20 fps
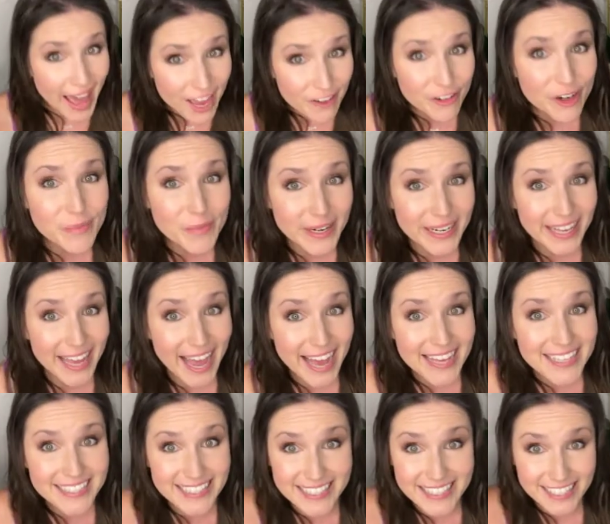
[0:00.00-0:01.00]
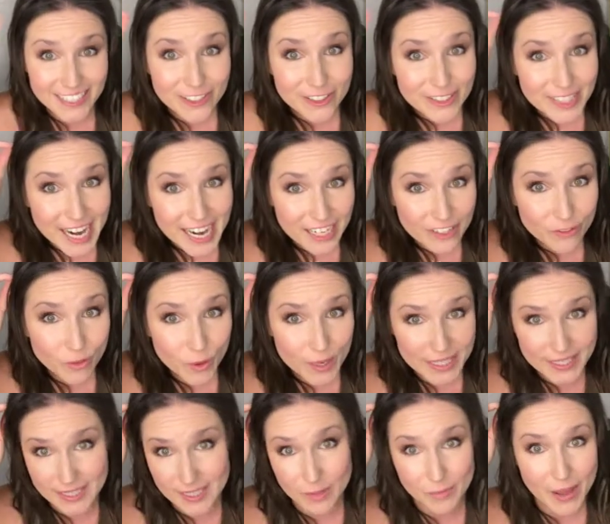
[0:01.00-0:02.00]
Everybody has this little tiny
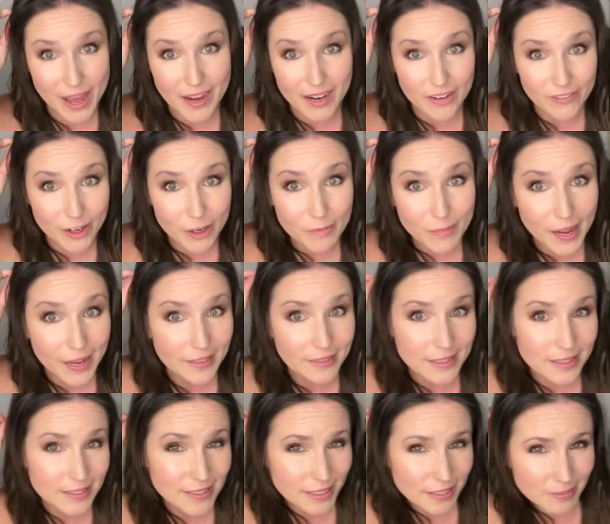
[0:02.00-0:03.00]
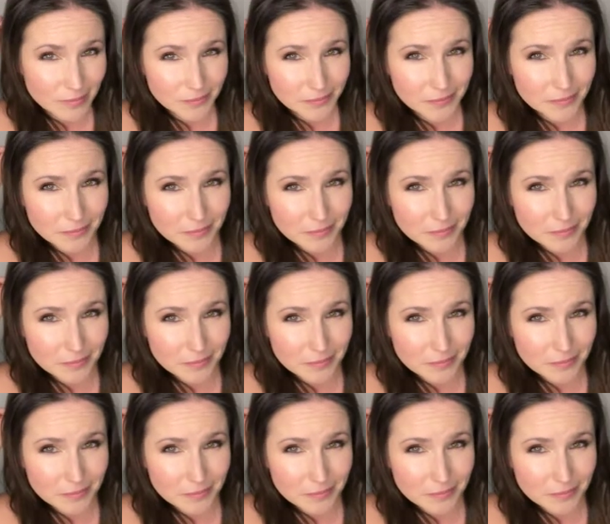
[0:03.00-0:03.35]
voice in the back of our mind that's like,